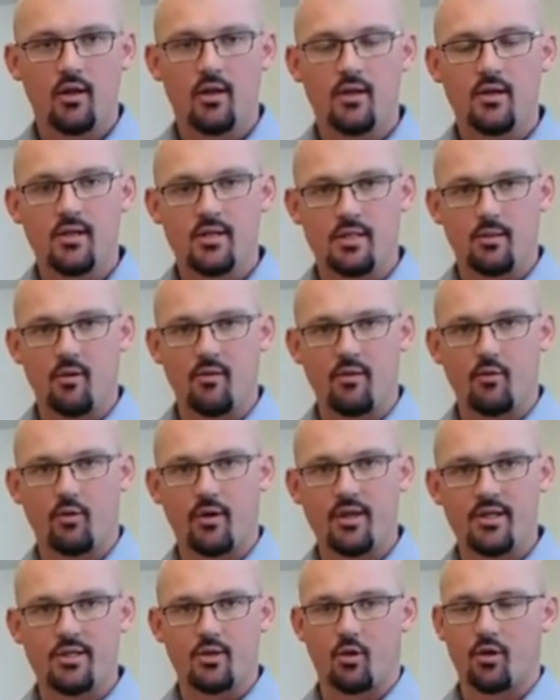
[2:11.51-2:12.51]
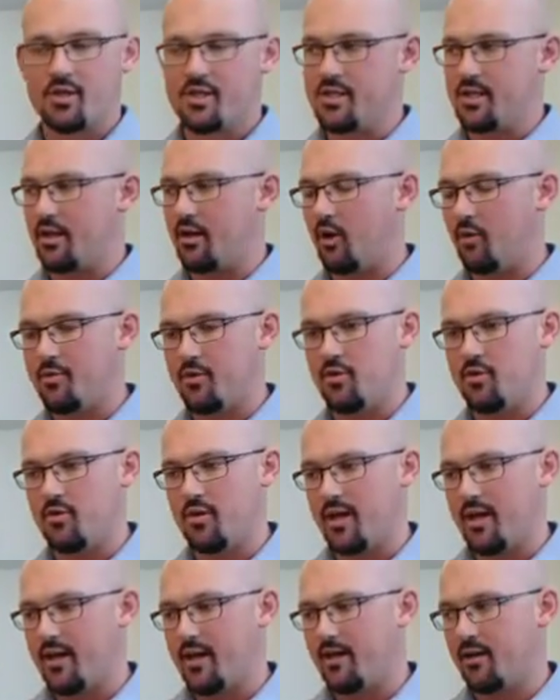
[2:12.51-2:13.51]
Some of the resources that help you do
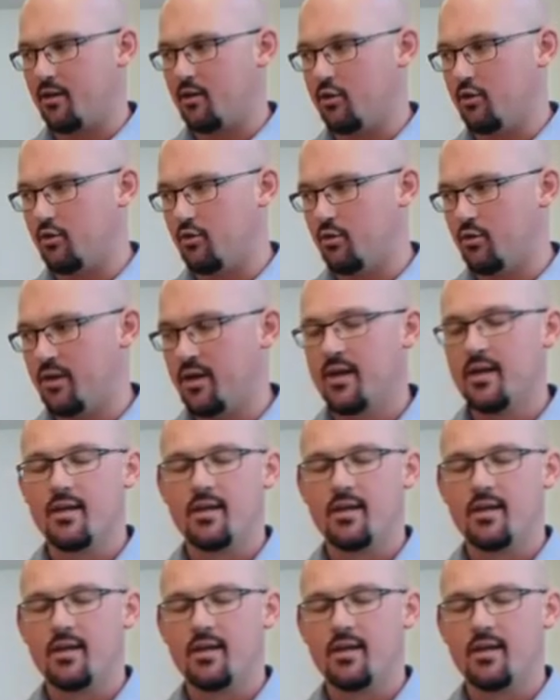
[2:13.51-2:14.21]
that include